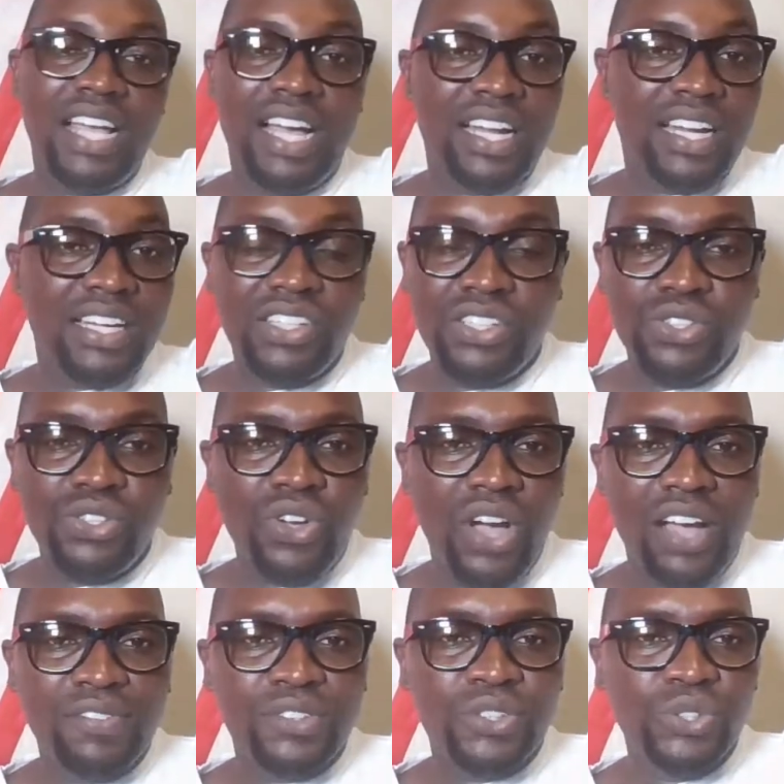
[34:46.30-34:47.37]
Yeah, you
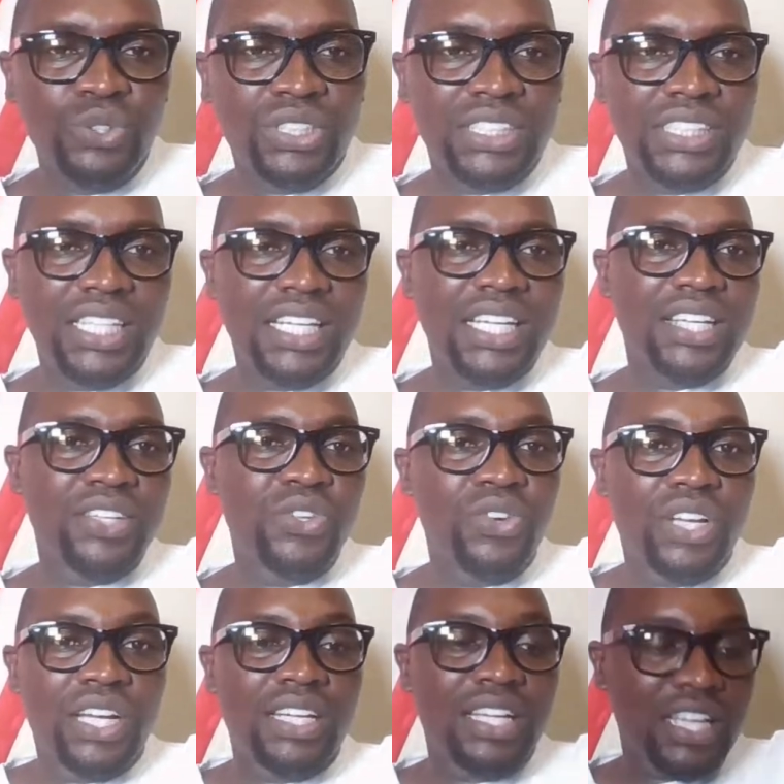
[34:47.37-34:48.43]
don't have to do CNA.
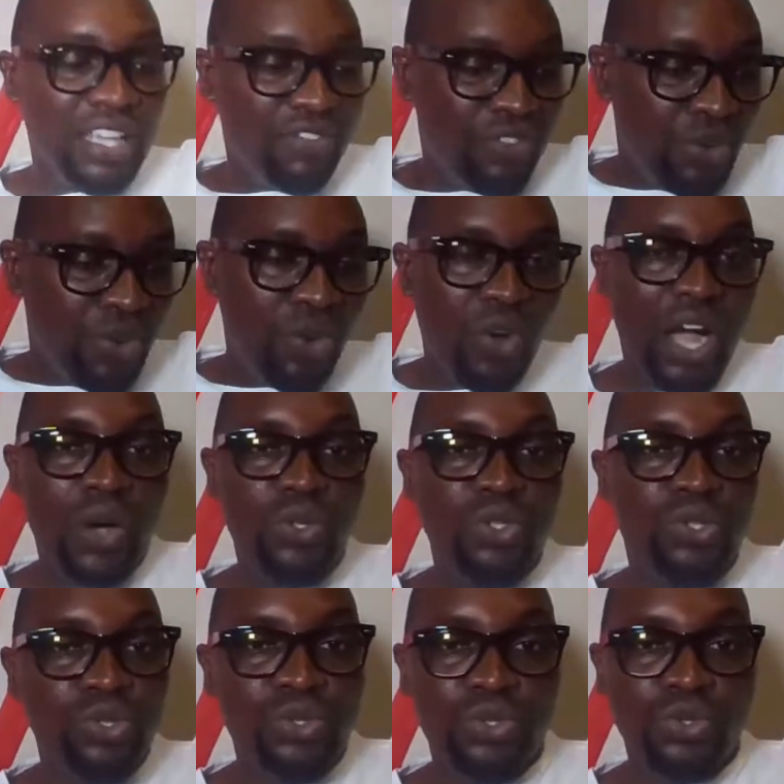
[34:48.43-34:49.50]
You can, if you know
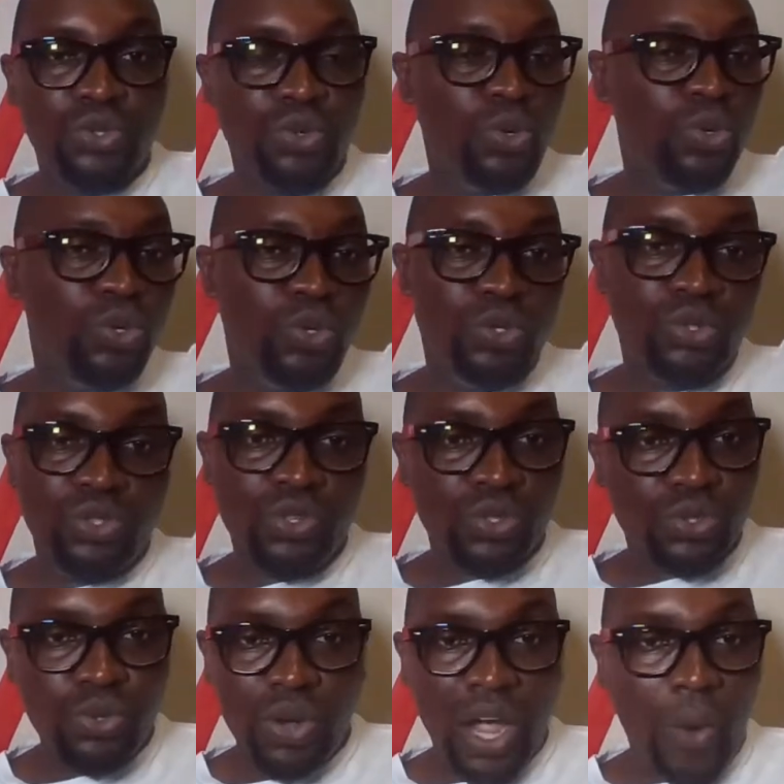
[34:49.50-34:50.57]
how to
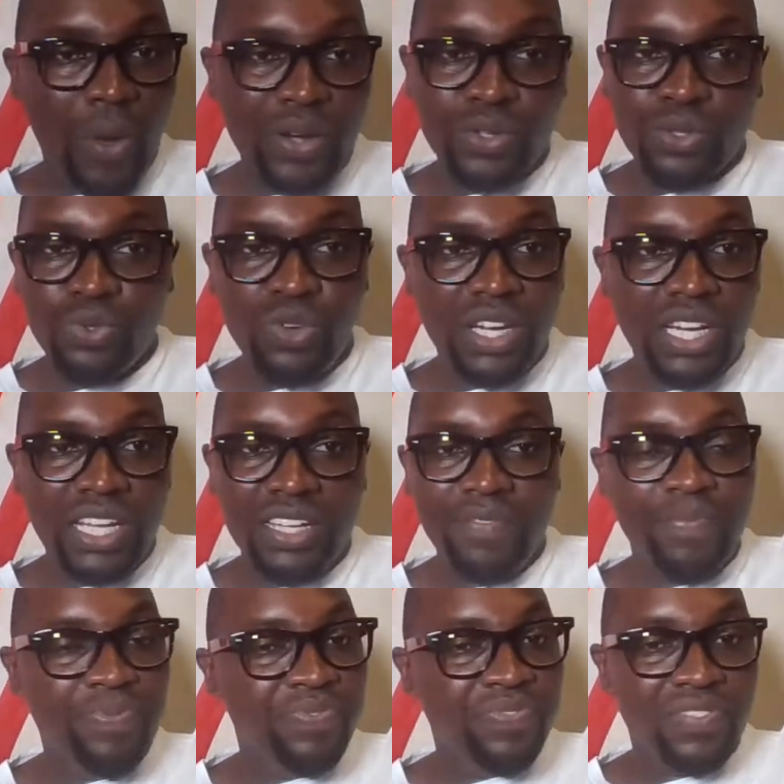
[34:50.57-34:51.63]
shuka watu
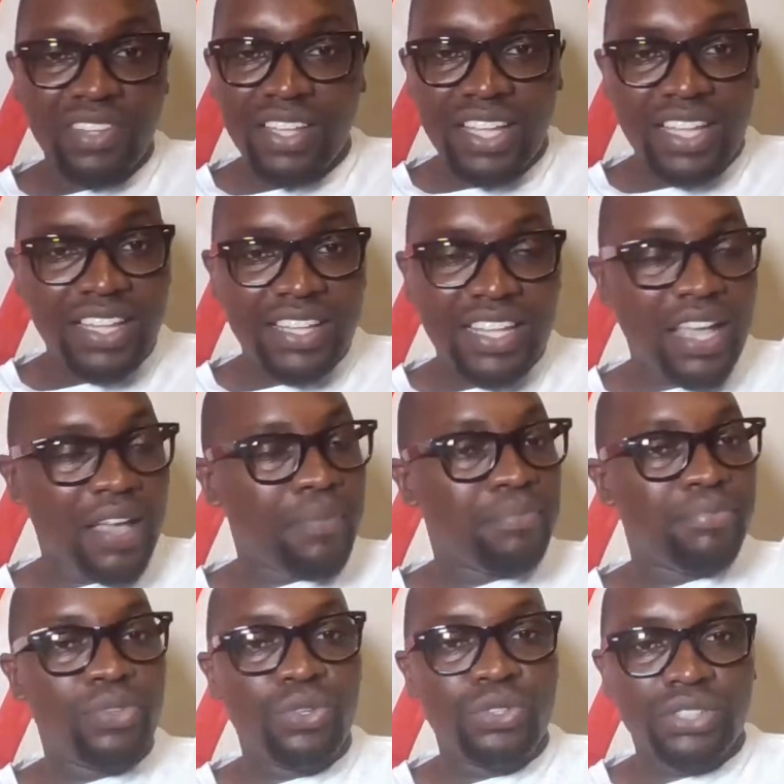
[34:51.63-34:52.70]
nywele,
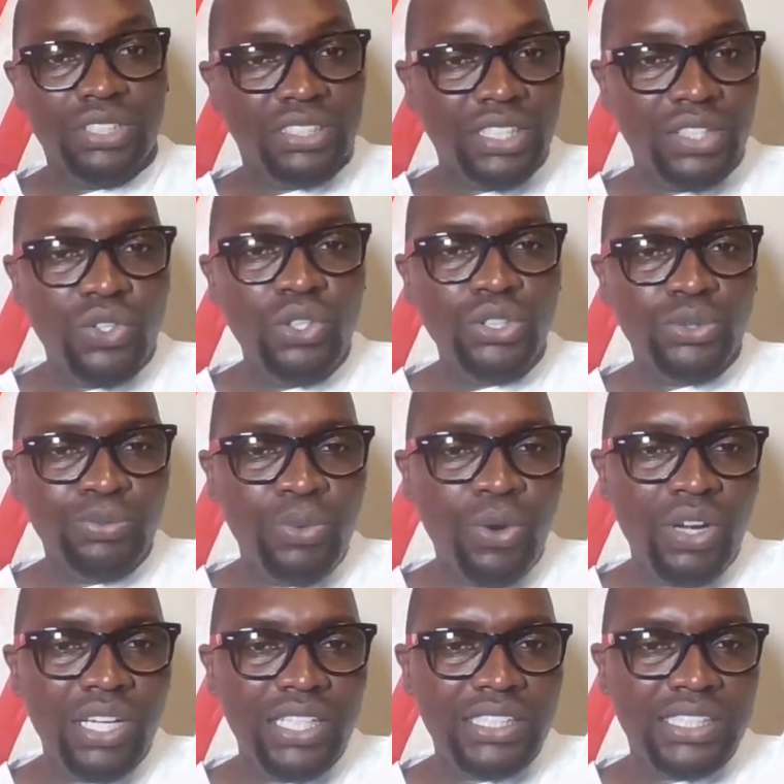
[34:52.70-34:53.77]
those
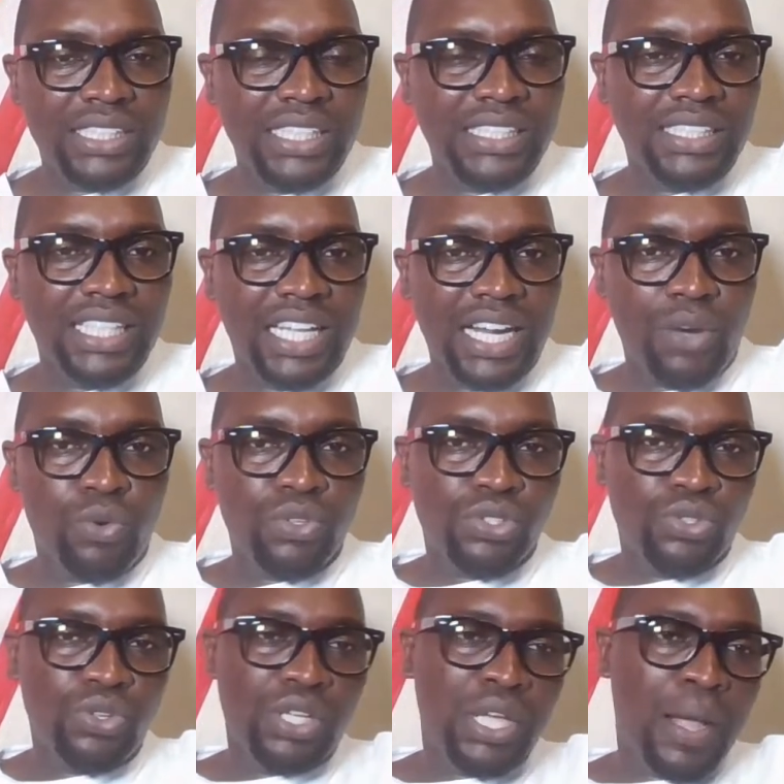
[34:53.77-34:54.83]
small traits that I
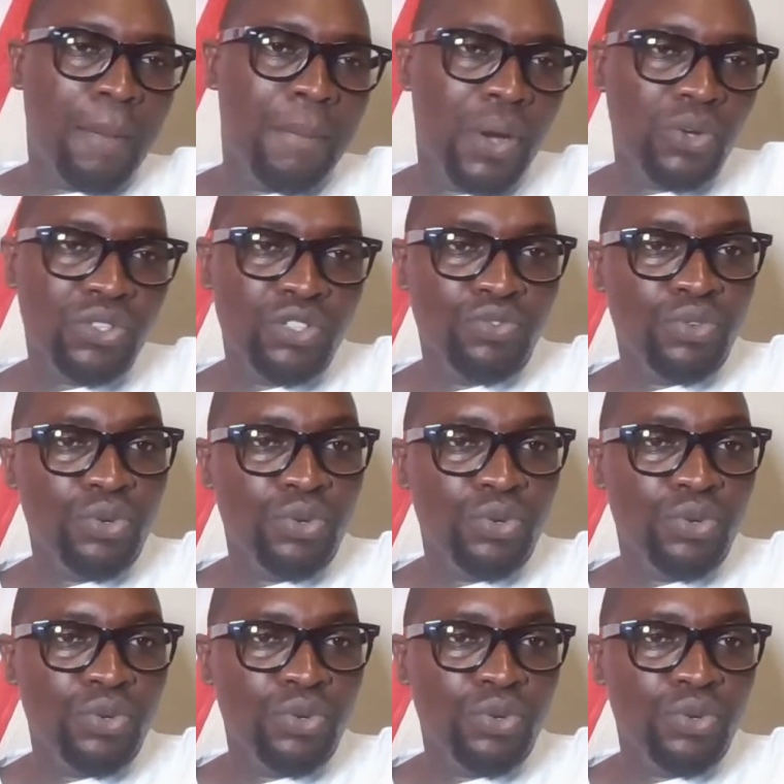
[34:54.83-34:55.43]
was talking about.